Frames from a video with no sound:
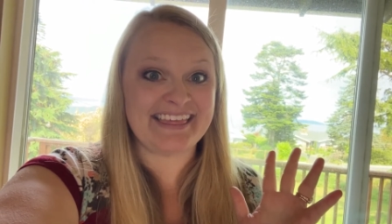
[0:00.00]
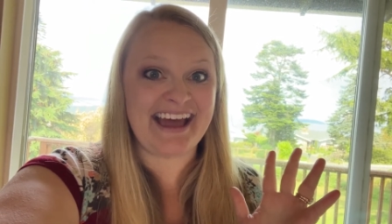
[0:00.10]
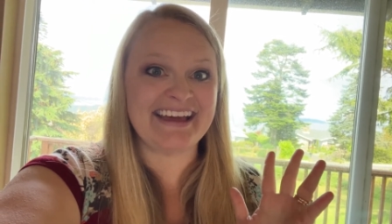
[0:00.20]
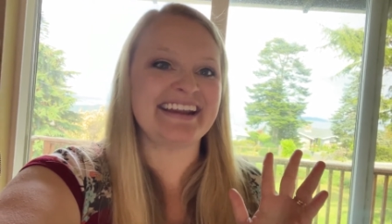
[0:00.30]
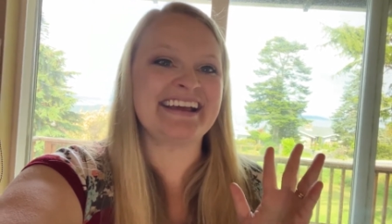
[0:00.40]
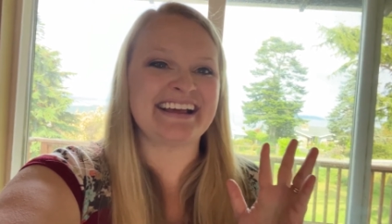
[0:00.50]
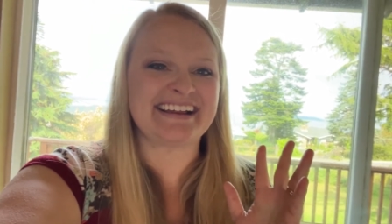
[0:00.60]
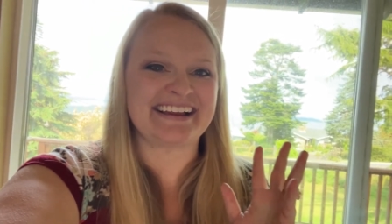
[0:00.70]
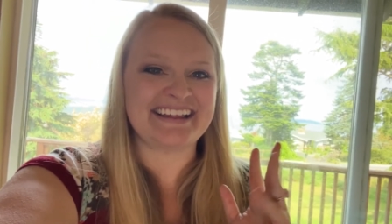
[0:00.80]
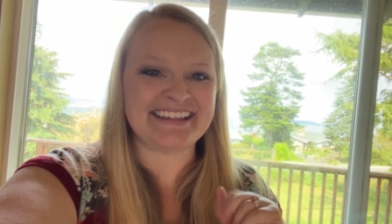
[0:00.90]
that
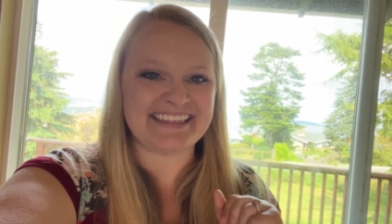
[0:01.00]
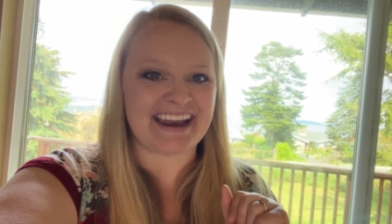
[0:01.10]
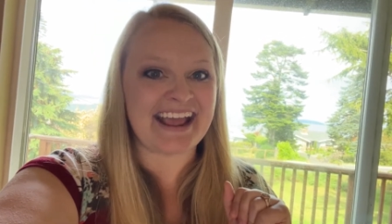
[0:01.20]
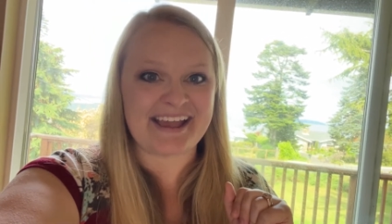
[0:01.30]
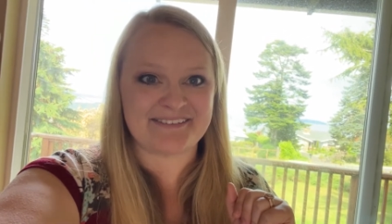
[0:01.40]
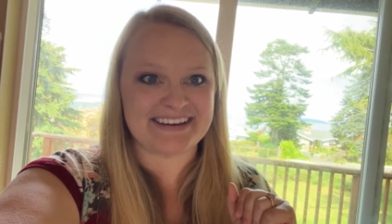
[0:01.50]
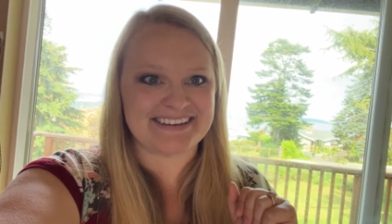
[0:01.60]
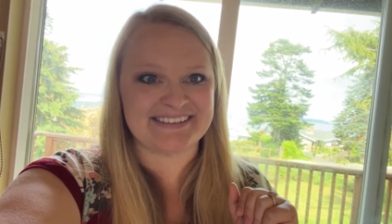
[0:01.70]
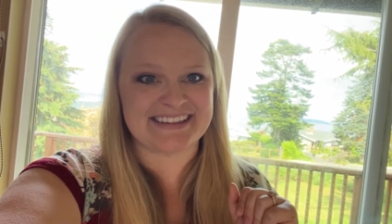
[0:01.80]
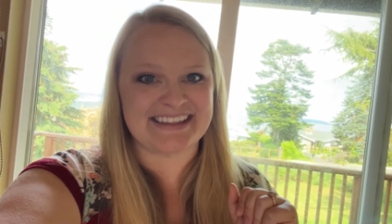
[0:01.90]
that I can't wait
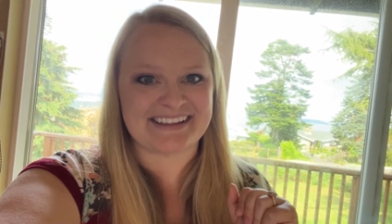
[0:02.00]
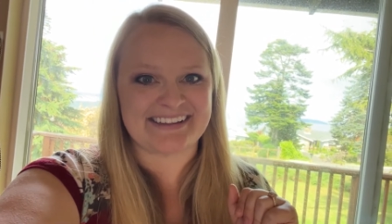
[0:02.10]
to use in the